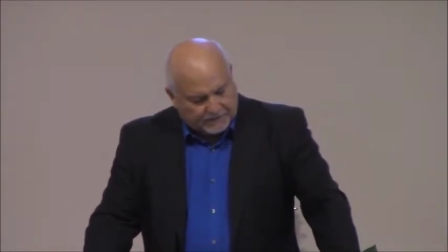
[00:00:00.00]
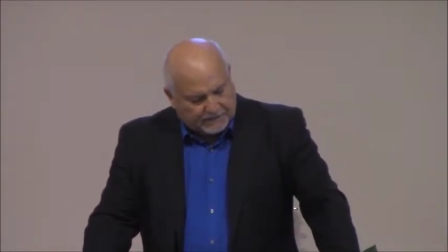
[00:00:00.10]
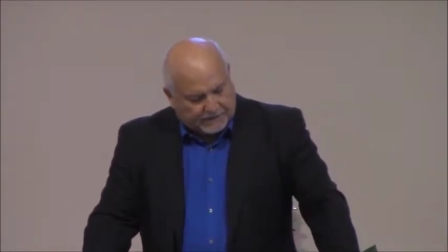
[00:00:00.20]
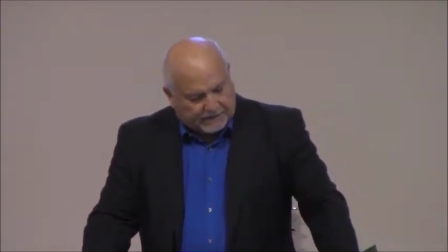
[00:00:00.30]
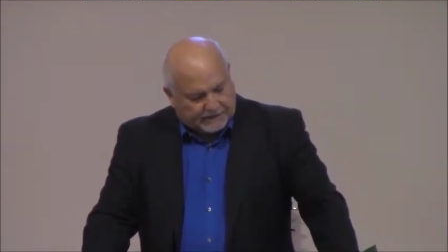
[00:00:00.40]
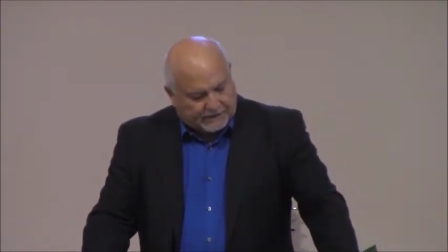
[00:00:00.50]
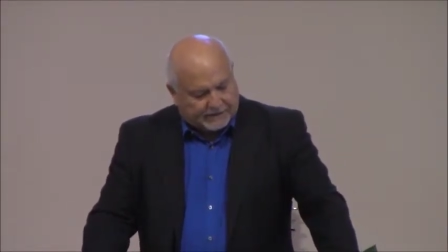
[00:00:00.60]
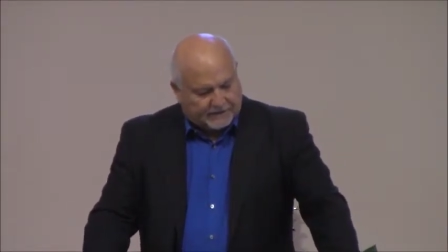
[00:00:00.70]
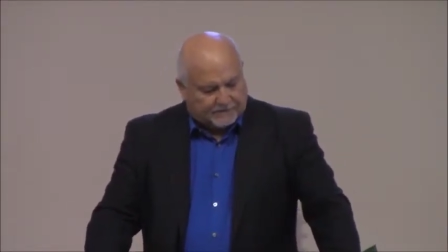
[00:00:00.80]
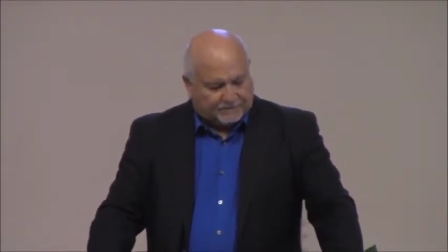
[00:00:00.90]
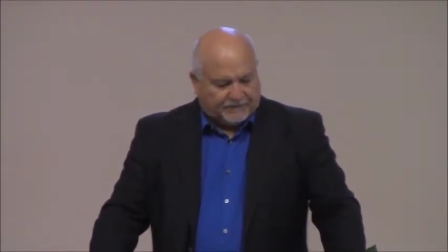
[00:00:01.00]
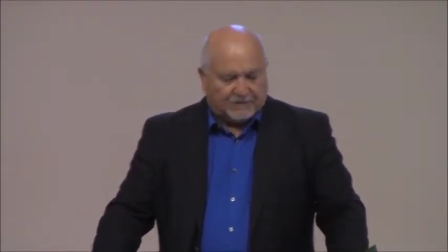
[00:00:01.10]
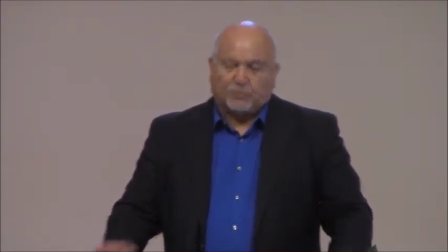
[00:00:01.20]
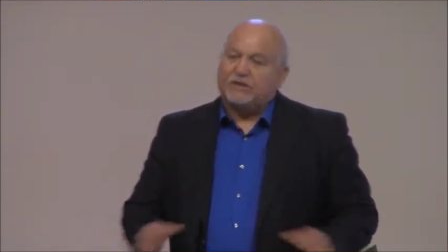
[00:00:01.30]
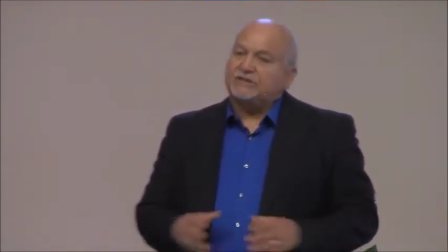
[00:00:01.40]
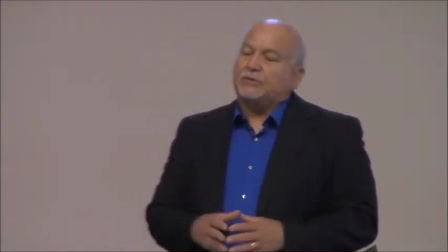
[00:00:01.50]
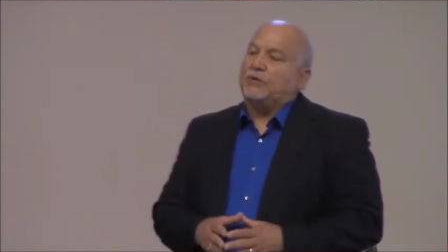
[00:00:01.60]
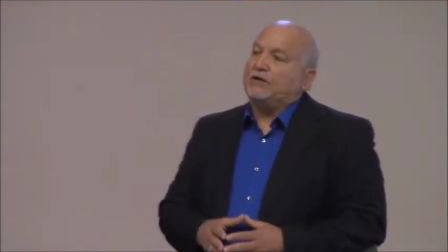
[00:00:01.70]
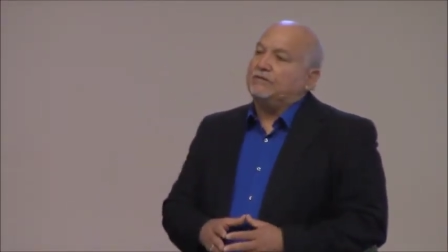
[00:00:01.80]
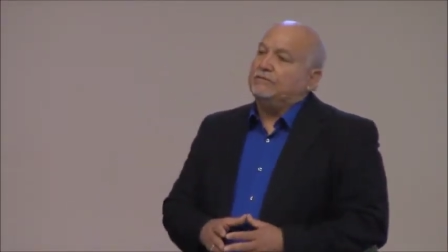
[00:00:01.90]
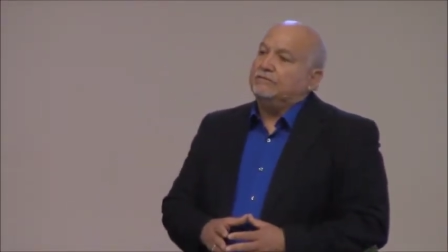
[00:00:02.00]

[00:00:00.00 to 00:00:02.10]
Uh, and what does he want?